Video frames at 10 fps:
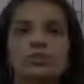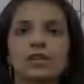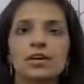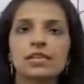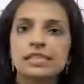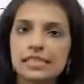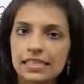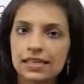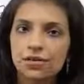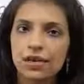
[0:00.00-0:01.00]
So now let's
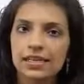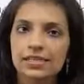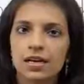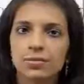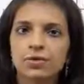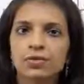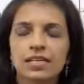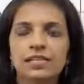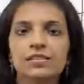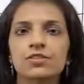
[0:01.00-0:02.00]
take a look at some more
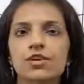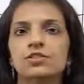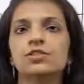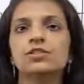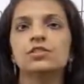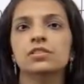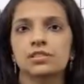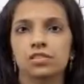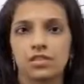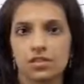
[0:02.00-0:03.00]
sentence
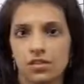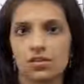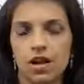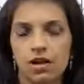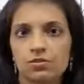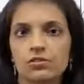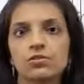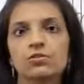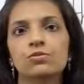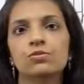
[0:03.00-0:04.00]
structures on how to
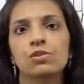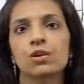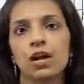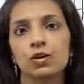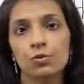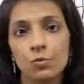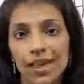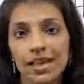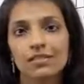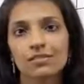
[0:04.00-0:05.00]
use or how to
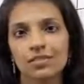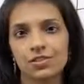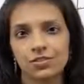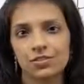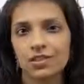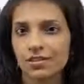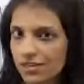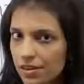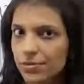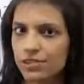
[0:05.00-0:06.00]
make suggestions and
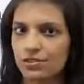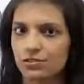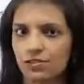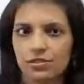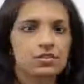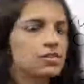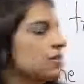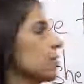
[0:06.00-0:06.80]
recommendations.